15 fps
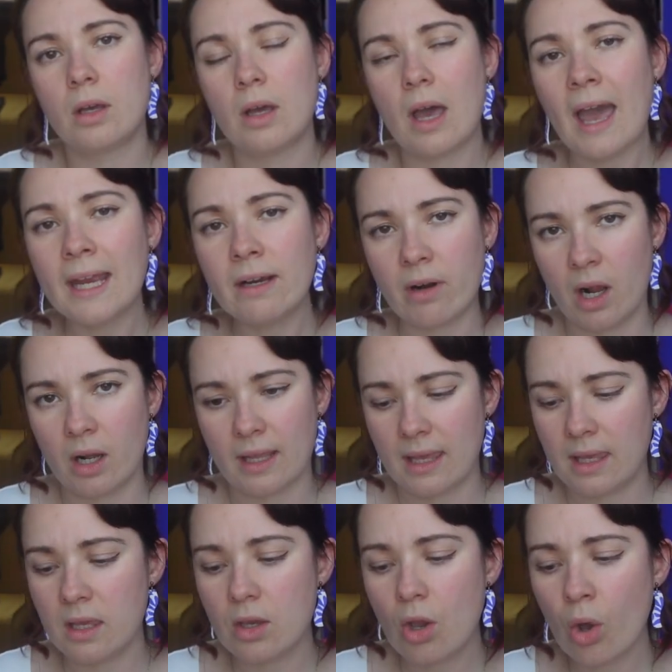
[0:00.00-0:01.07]

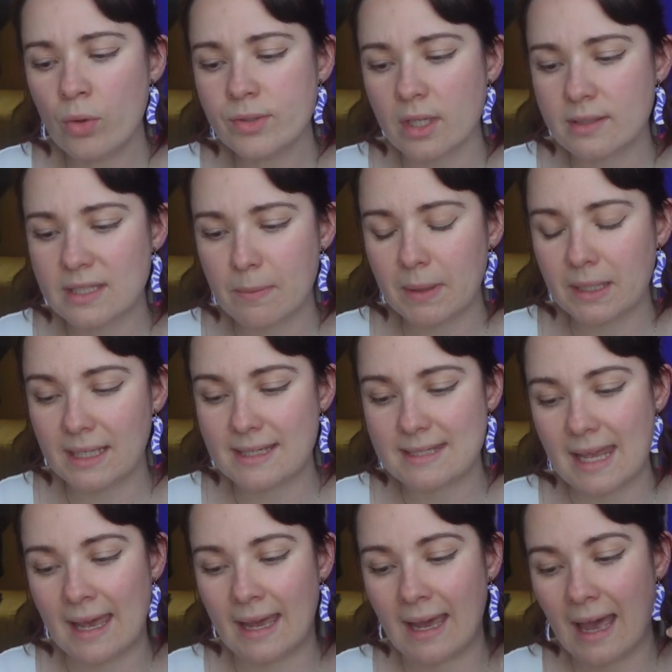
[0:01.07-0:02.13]
Hierarchy. Goals are typically
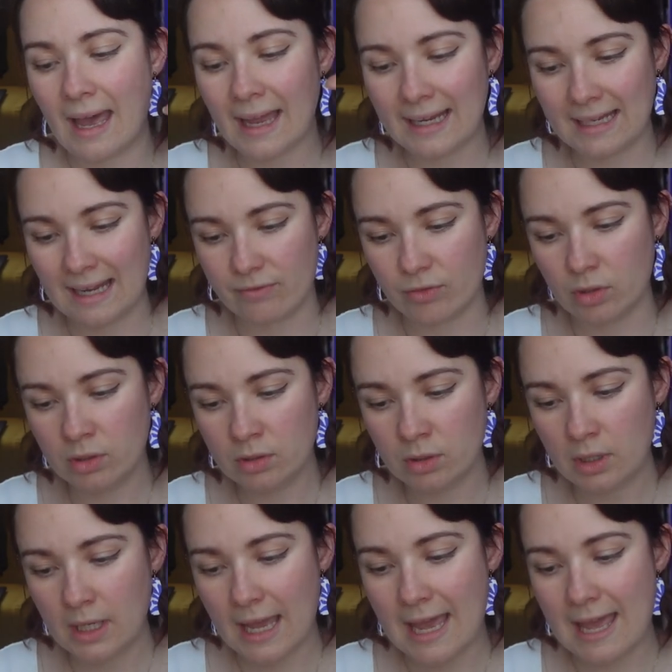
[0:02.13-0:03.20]
set at a higher level,
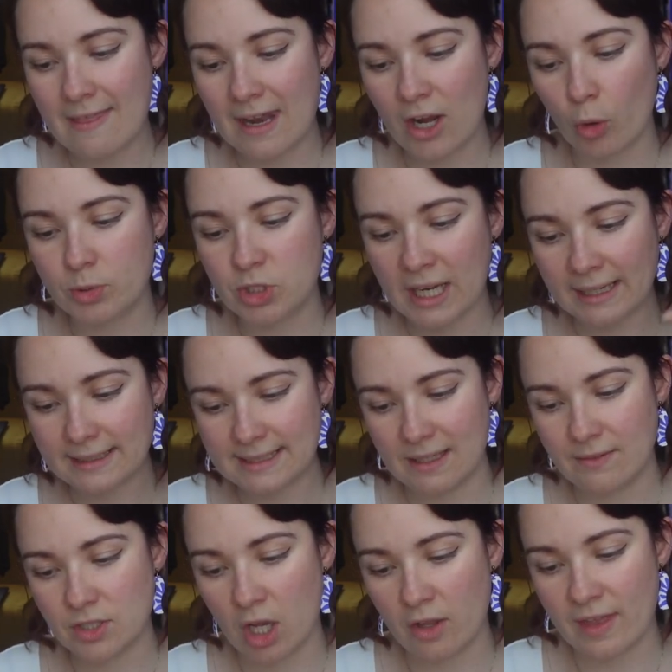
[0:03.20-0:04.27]
and then
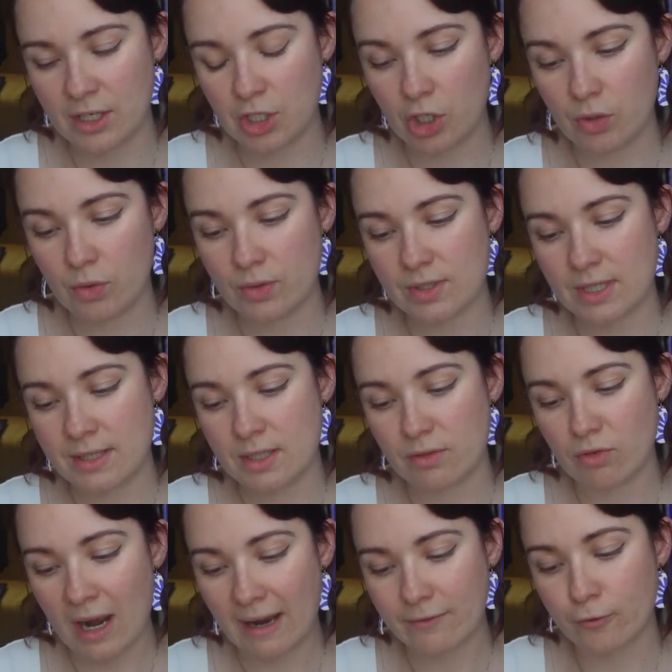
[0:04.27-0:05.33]
objectives are then used and
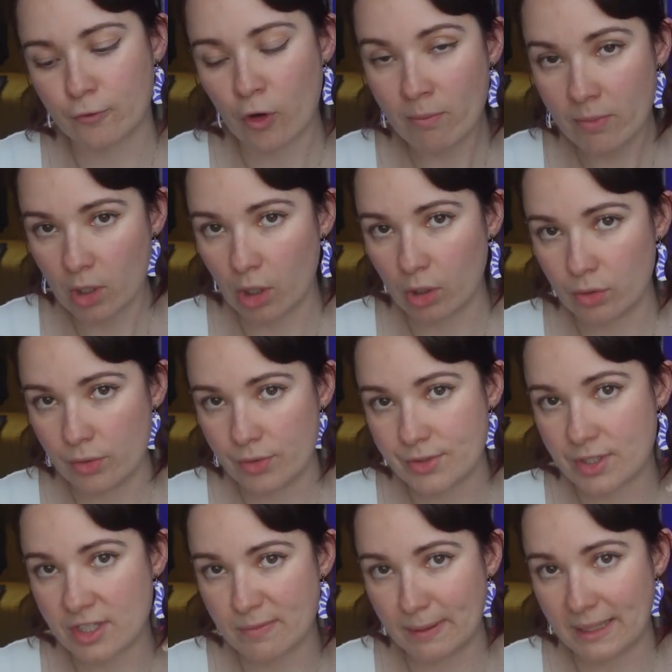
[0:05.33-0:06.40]
derived from the goals
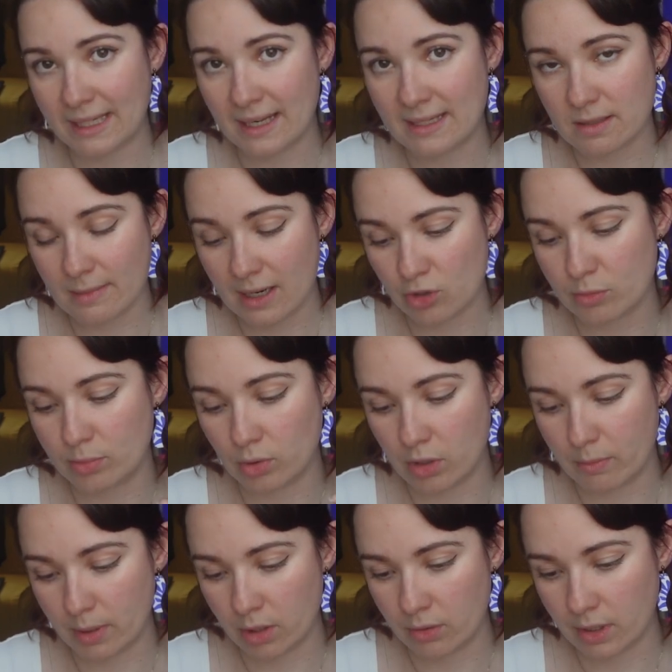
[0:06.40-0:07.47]
to split it into measurable
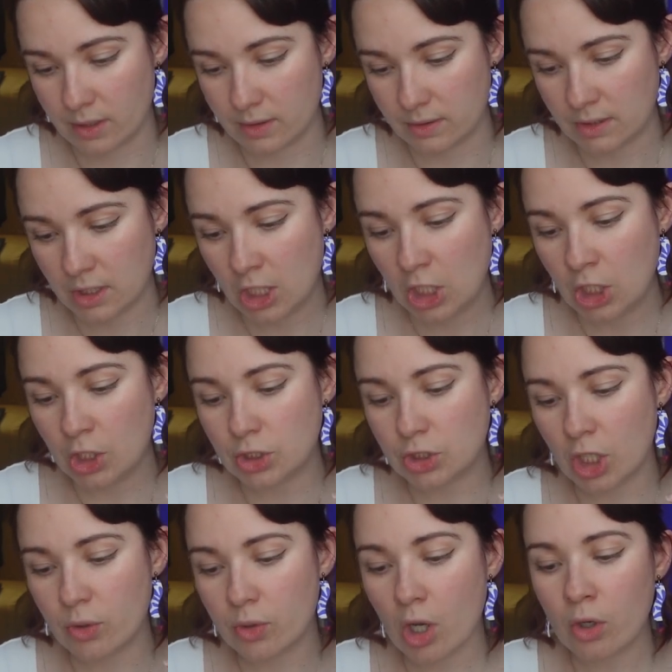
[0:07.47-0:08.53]
components.
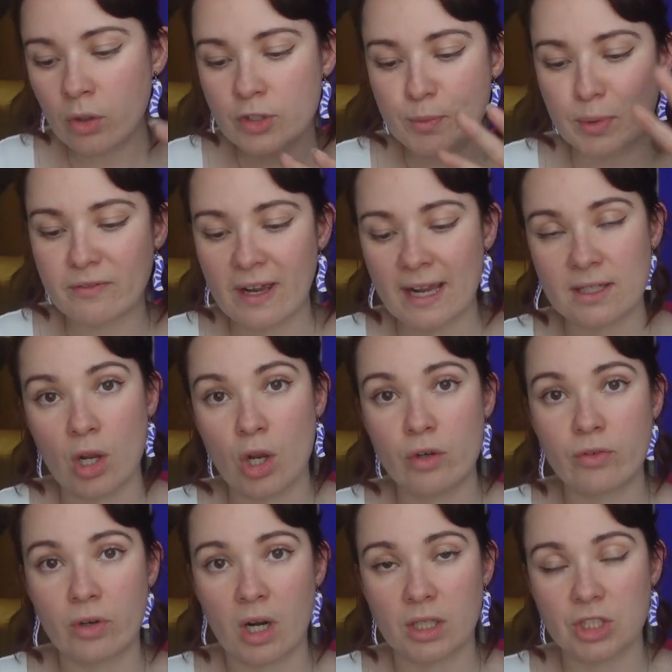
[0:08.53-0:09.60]
So goals provide an
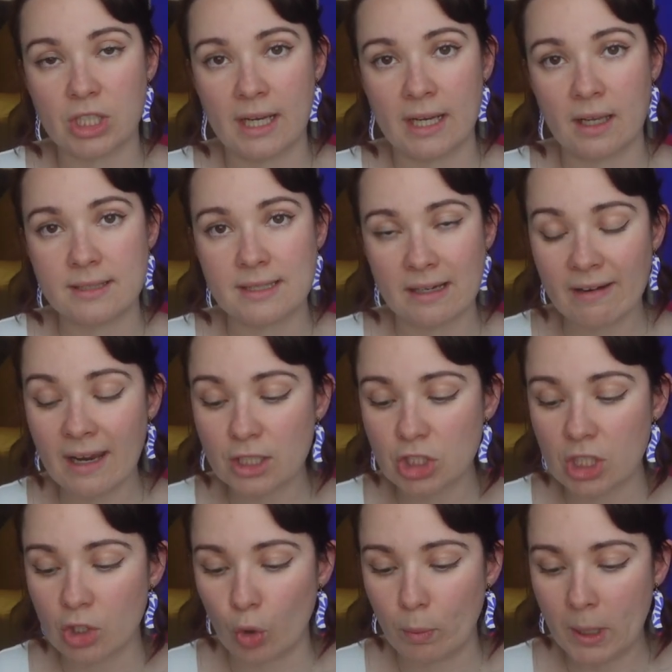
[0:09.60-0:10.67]
overarching
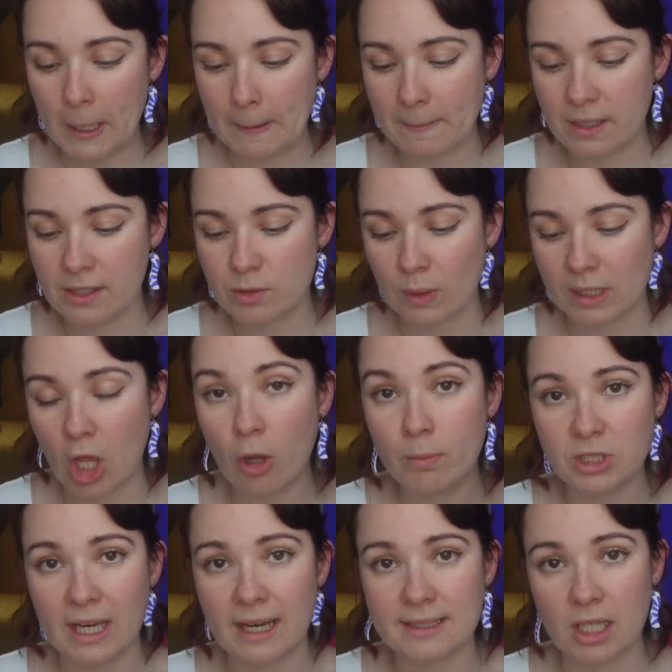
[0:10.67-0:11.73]
direction or purpose, while
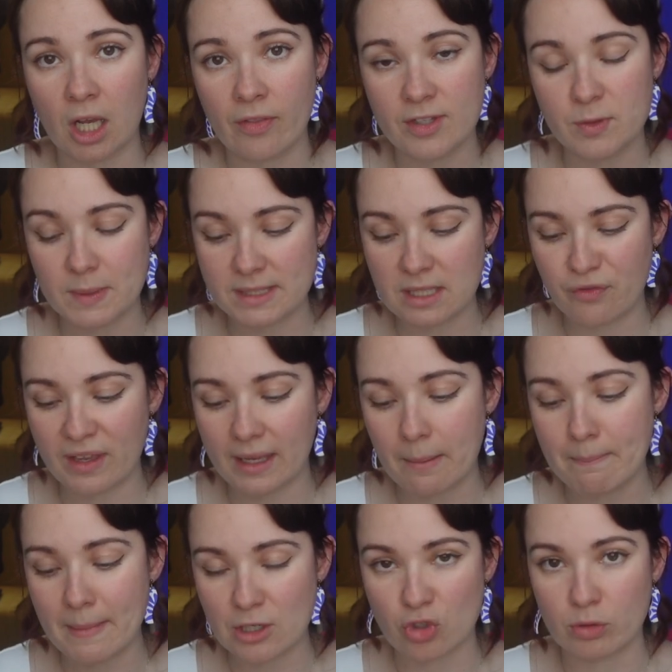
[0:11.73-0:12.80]
objects are the specific
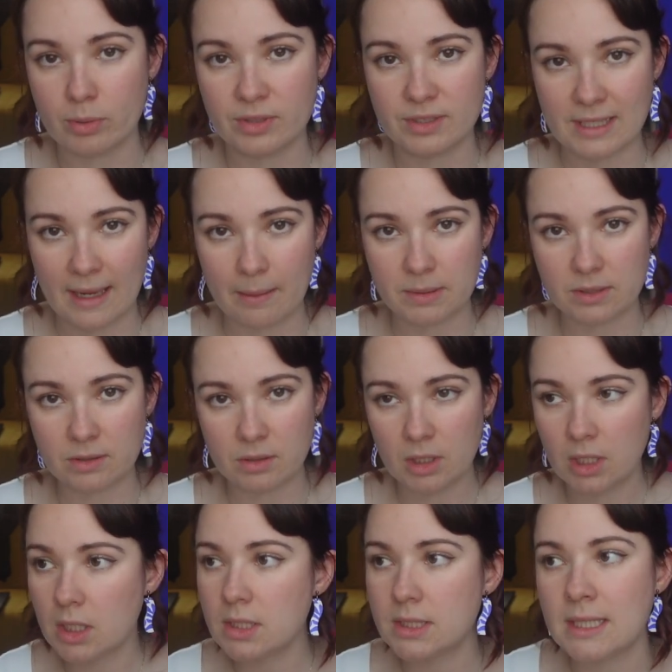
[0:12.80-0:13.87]
measurable steps.
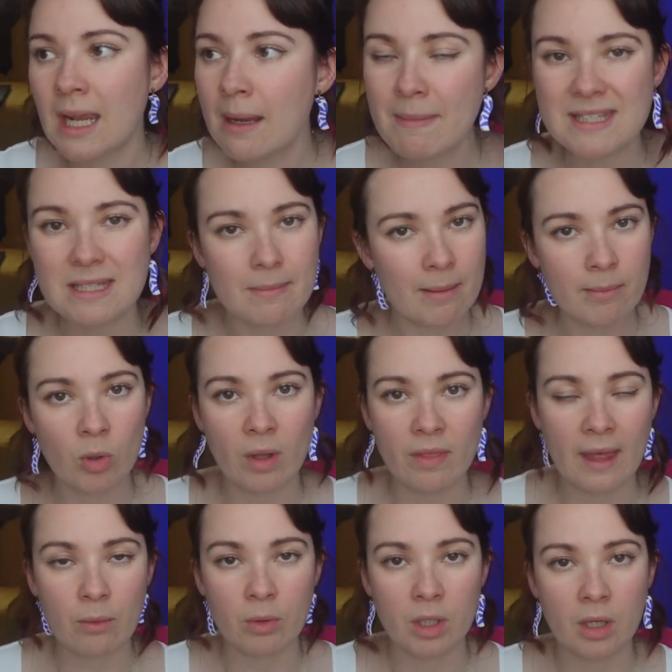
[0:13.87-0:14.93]
Did I miss a memo on
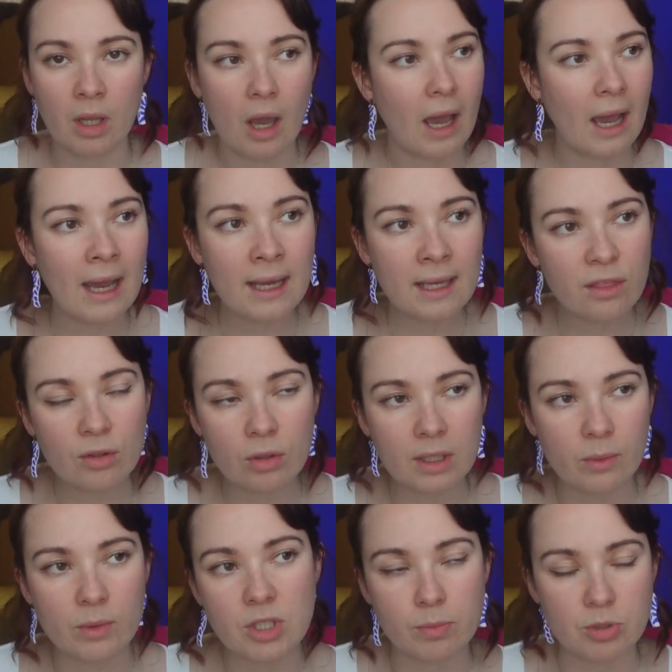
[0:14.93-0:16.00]
that one? I thought
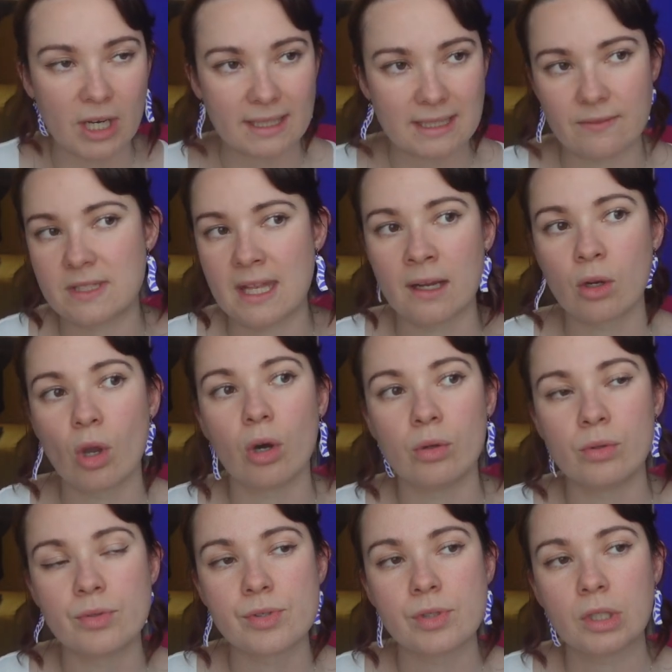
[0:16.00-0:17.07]
it was objectives then
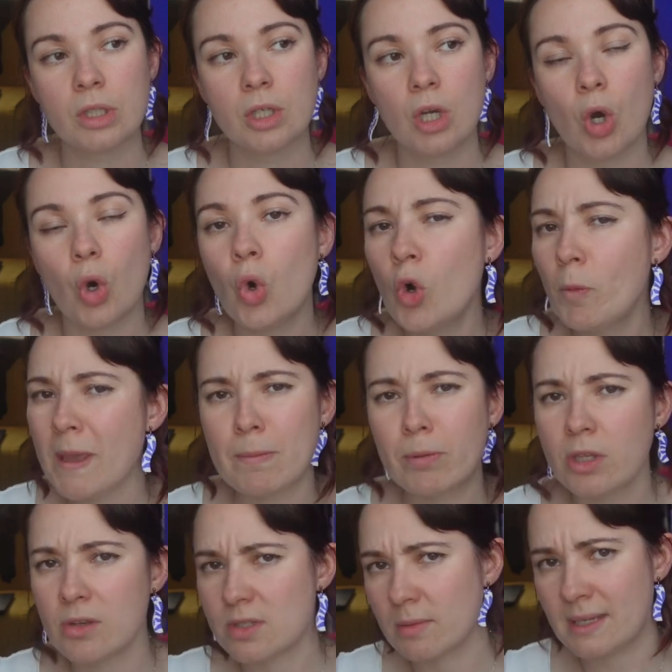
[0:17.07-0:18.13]
goals, or
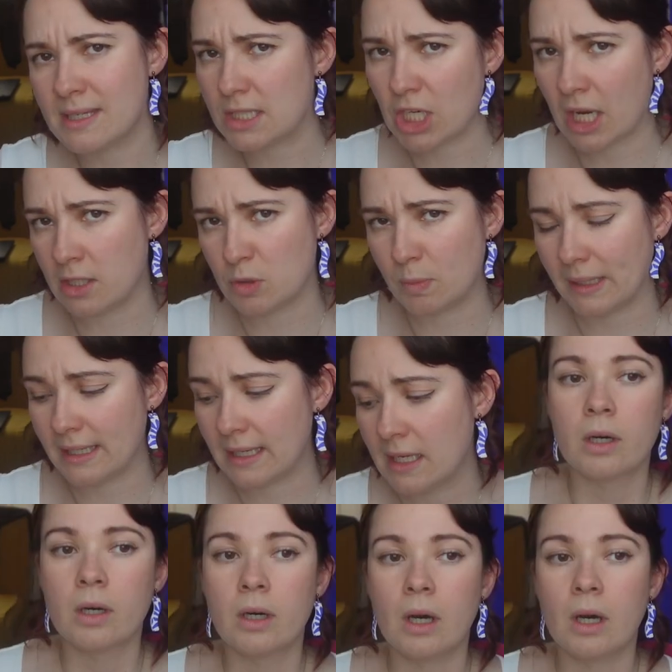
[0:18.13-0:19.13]
people use them interchangeably.